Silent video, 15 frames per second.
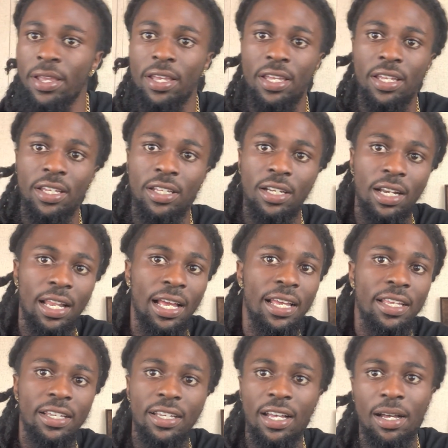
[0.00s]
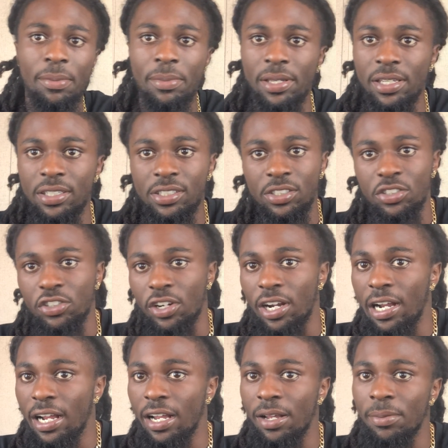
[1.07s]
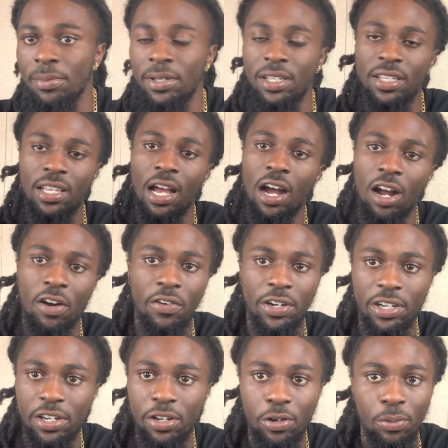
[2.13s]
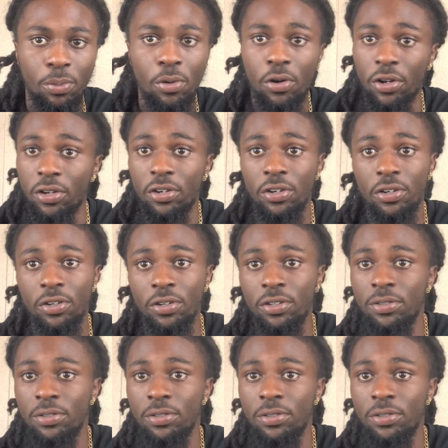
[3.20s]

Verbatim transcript: And like, comment, subscribe. Y'all already know more to come.